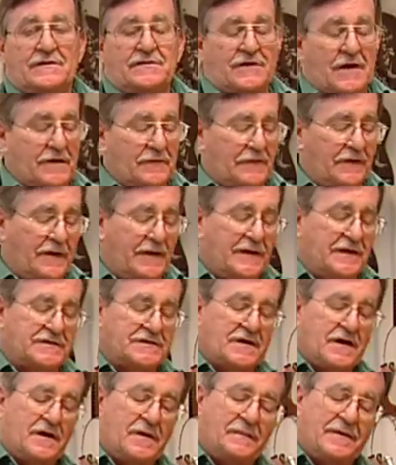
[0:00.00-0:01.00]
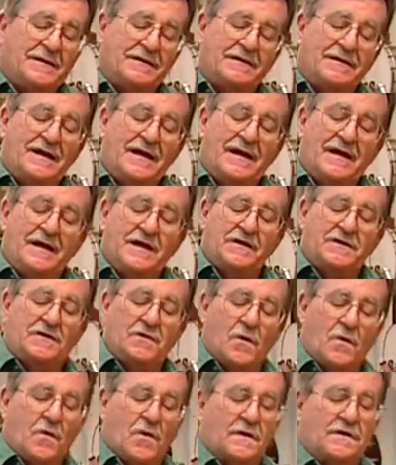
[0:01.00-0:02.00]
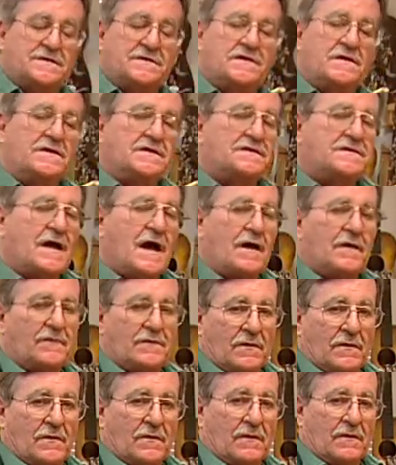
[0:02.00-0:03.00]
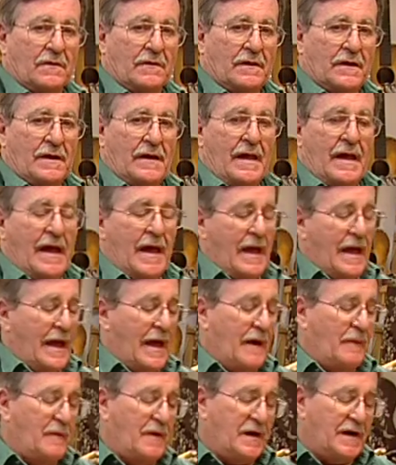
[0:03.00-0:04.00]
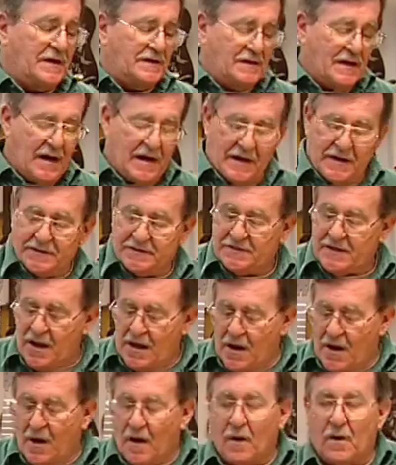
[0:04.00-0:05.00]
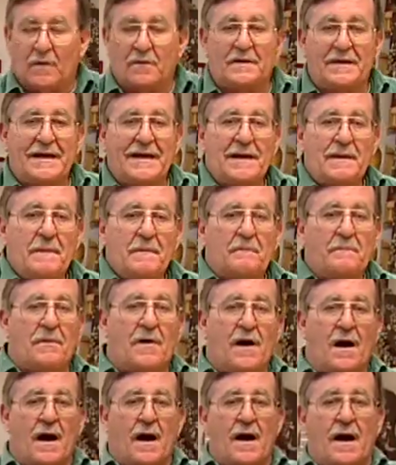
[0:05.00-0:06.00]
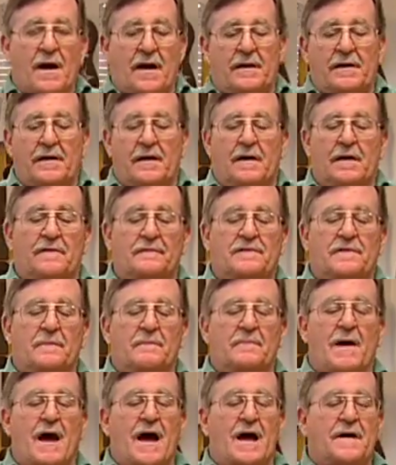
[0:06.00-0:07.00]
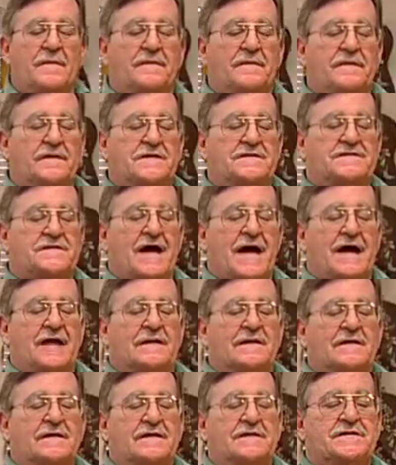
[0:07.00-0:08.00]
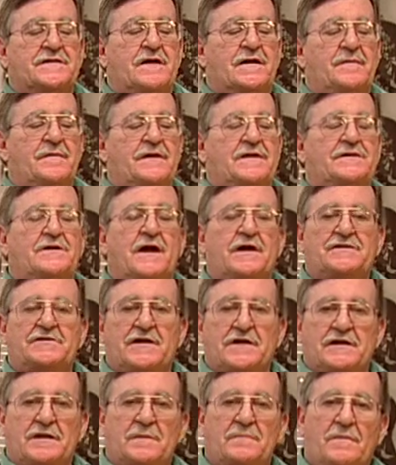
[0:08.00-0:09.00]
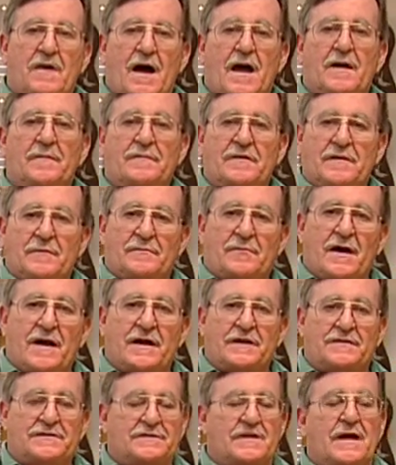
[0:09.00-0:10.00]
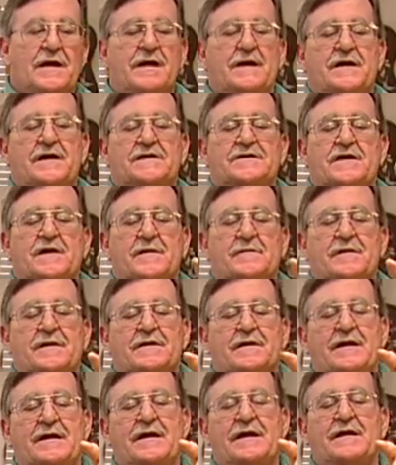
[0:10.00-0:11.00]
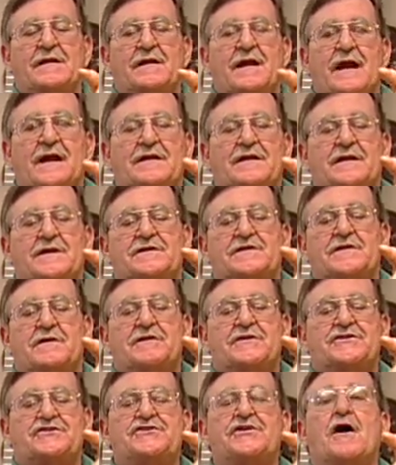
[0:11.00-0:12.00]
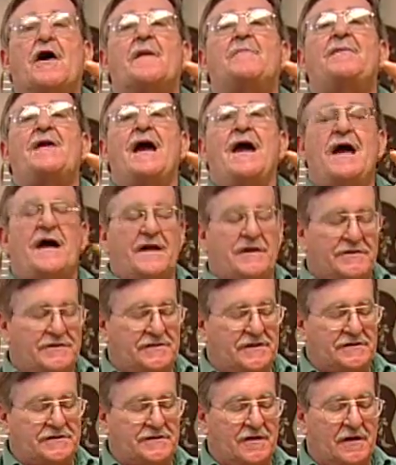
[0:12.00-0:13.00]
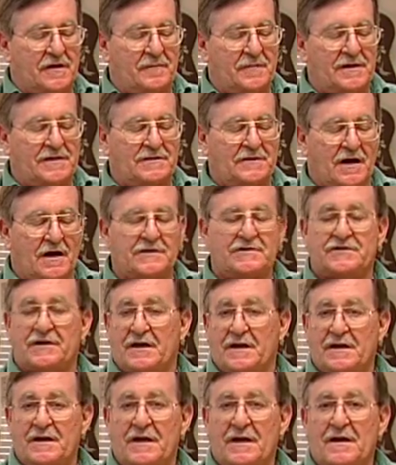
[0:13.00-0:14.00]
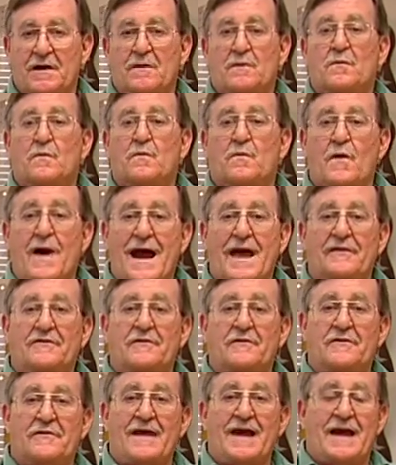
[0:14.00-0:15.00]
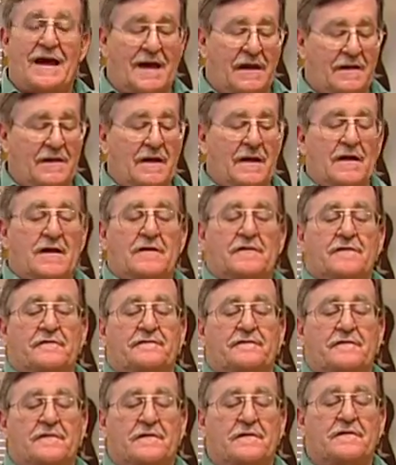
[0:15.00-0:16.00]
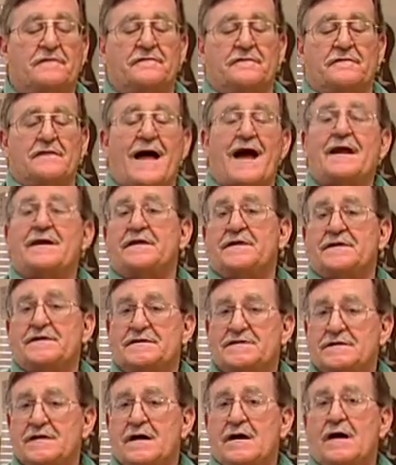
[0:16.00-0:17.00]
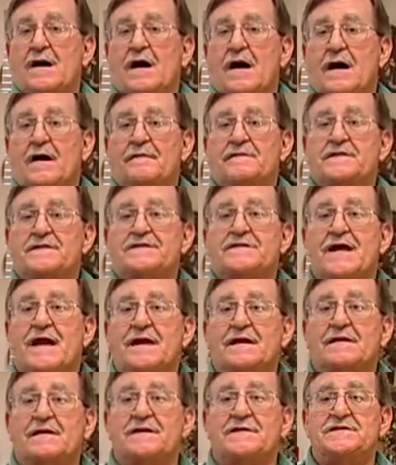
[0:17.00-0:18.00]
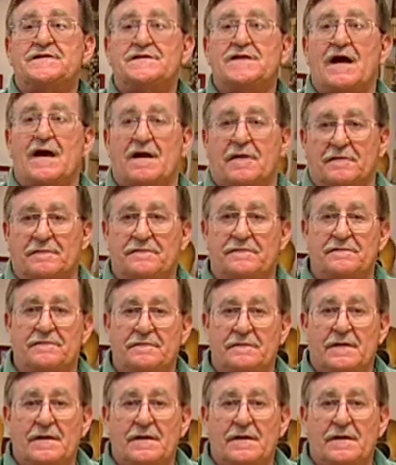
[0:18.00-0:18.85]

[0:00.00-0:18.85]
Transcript: Generally, it's going to be leaning towards the sound hole. And when it does, only part of the bottom of the saddle is going to be touching the bottom of the bridge. It's going to be leaning like this, so a sharp edge is going to be touching rather than the full flatness of the saddle itself.